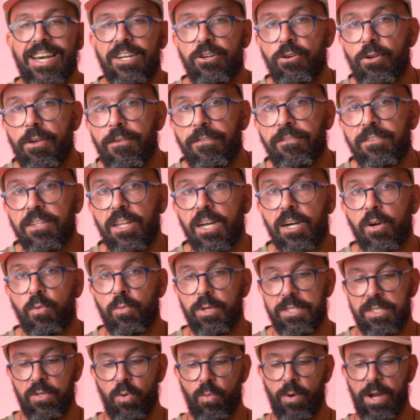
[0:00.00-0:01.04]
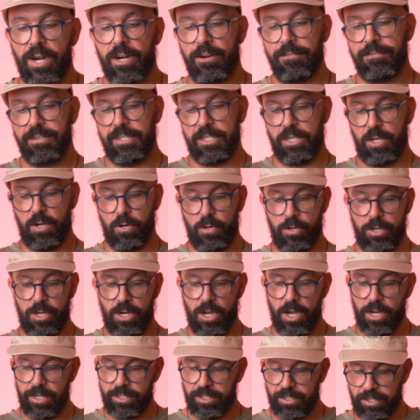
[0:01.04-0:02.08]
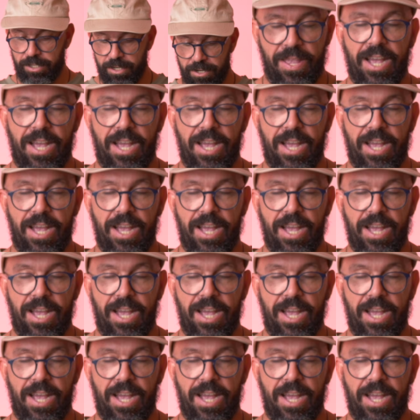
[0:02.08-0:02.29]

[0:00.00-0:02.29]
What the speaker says: don't know if Clark was aware of it or not.